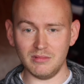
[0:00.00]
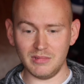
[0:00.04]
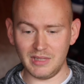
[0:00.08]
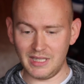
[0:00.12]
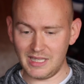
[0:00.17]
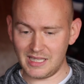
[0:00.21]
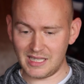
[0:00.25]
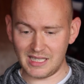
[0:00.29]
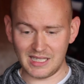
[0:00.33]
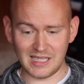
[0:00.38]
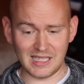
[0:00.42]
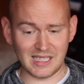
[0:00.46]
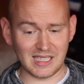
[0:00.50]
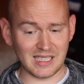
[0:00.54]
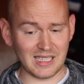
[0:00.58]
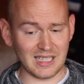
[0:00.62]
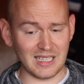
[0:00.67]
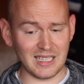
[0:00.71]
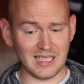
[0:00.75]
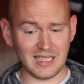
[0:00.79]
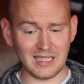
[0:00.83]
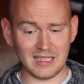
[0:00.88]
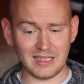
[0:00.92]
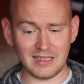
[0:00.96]
this is
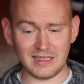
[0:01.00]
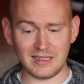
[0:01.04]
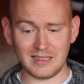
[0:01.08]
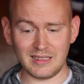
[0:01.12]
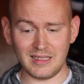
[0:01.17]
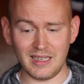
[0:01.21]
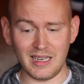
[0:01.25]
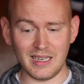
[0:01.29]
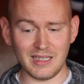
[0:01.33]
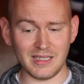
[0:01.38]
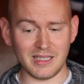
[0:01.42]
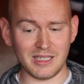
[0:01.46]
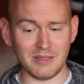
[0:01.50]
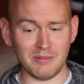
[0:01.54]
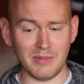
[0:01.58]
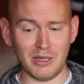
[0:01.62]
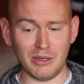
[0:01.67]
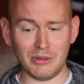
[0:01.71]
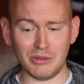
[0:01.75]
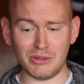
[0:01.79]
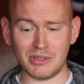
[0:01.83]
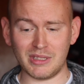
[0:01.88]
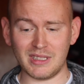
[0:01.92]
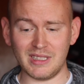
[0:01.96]
seen as the
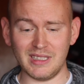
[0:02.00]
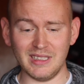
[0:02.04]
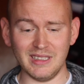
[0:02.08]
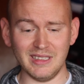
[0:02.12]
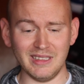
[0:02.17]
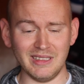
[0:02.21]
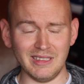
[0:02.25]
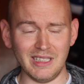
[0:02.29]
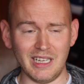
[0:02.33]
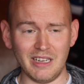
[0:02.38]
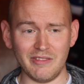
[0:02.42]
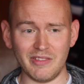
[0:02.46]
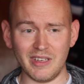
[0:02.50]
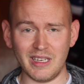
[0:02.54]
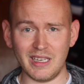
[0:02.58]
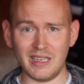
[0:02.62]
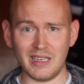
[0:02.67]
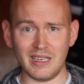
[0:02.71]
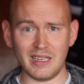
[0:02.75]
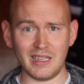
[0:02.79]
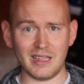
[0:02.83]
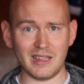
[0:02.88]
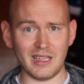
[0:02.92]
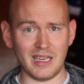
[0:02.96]
most
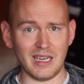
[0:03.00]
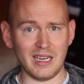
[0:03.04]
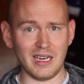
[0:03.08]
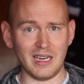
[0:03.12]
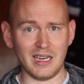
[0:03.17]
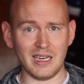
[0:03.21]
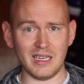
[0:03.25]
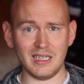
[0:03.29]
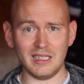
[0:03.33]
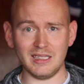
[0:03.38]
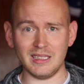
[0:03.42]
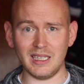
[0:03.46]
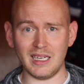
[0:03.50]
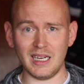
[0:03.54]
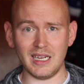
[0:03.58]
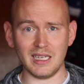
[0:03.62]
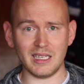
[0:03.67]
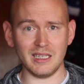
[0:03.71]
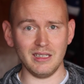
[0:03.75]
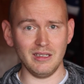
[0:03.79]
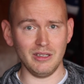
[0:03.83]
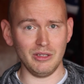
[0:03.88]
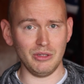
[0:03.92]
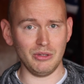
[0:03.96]
loving thing that I
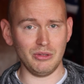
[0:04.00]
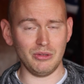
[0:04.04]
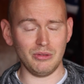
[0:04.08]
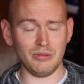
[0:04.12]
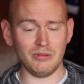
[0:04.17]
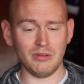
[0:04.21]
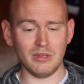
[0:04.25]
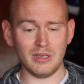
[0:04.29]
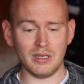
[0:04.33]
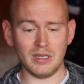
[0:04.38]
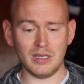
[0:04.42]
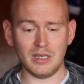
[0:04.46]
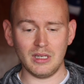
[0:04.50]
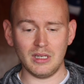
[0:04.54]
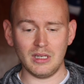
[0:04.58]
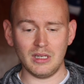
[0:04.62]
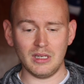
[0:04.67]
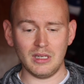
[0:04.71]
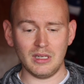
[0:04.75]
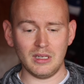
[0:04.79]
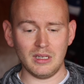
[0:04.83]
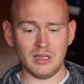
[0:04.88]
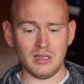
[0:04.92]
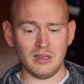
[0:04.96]
can do
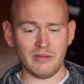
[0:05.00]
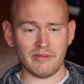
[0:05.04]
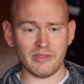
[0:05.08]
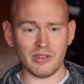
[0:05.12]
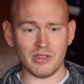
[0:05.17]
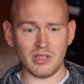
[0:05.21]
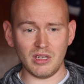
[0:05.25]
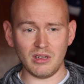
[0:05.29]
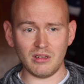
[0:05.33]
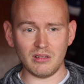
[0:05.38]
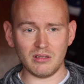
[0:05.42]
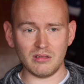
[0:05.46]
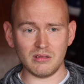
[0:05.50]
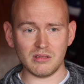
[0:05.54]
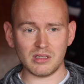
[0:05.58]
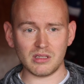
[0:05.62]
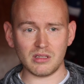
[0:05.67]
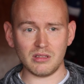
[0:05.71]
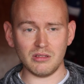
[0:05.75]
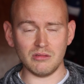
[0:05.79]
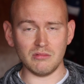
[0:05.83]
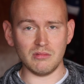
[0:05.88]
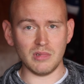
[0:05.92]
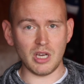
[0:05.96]
for
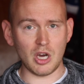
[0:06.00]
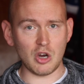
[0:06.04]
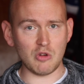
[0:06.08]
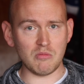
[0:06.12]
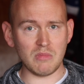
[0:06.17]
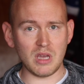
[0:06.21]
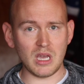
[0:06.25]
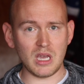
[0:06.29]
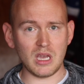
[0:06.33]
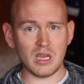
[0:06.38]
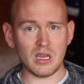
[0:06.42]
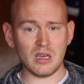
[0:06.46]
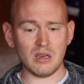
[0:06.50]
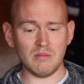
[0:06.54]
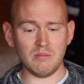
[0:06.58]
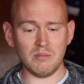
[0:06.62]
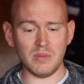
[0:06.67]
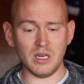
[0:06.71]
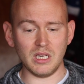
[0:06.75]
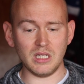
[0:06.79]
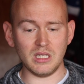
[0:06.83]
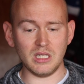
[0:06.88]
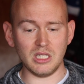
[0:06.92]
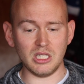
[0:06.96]
those who know me
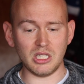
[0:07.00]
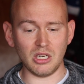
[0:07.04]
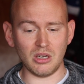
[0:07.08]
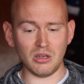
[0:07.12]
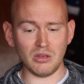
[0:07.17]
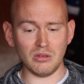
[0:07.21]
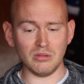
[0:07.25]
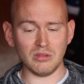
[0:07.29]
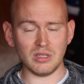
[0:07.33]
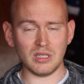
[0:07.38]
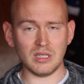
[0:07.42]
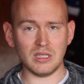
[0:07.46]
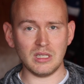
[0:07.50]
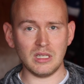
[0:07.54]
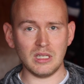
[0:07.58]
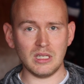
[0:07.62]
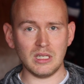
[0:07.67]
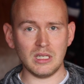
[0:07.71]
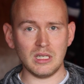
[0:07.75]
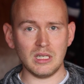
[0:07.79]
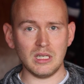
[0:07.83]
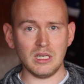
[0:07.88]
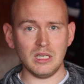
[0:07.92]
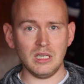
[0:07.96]
but don't
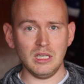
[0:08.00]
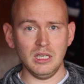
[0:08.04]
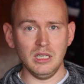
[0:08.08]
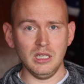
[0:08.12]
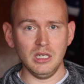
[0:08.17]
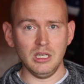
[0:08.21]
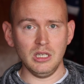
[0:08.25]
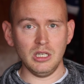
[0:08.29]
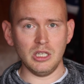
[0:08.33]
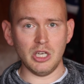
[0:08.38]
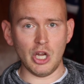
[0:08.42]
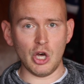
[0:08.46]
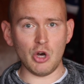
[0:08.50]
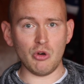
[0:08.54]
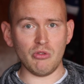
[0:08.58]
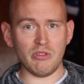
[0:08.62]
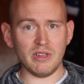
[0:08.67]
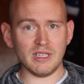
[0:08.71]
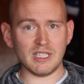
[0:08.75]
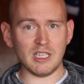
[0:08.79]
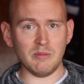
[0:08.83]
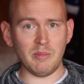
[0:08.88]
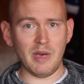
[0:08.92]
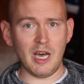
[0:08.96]
know
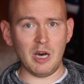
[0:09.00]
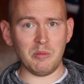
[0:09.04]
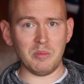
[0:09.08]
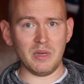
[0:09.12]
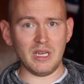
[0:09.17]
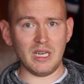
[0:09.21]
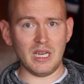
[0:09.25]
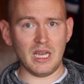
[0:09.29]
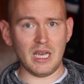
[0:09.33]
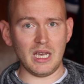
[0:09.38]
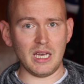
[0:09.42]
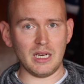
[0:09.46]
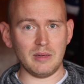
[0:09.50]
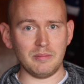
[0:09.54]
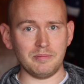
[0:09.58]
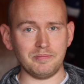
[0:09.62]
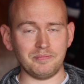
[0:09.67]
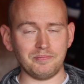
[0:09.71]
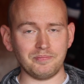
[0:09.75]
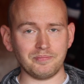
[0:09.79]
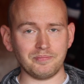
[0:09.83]
this about me yet.